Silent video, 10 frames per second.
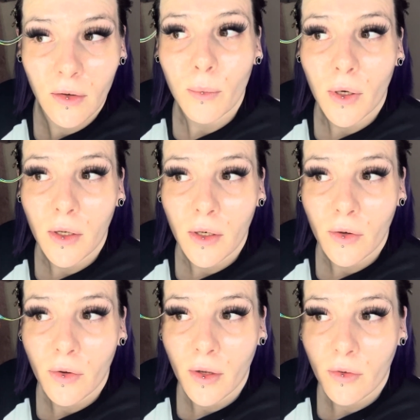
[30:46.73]
Probably gonna
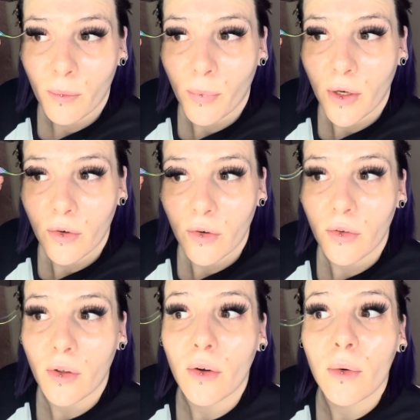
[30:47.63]
take some pictures
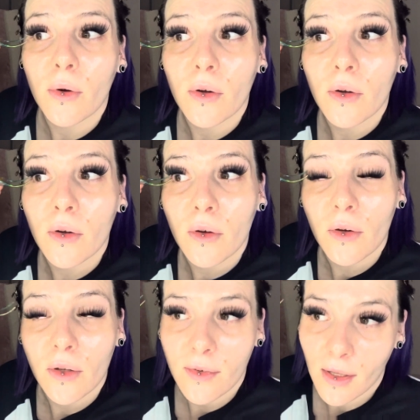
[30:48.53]
though,
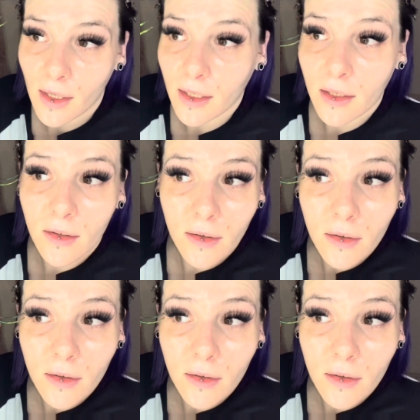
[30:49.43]
because I like it.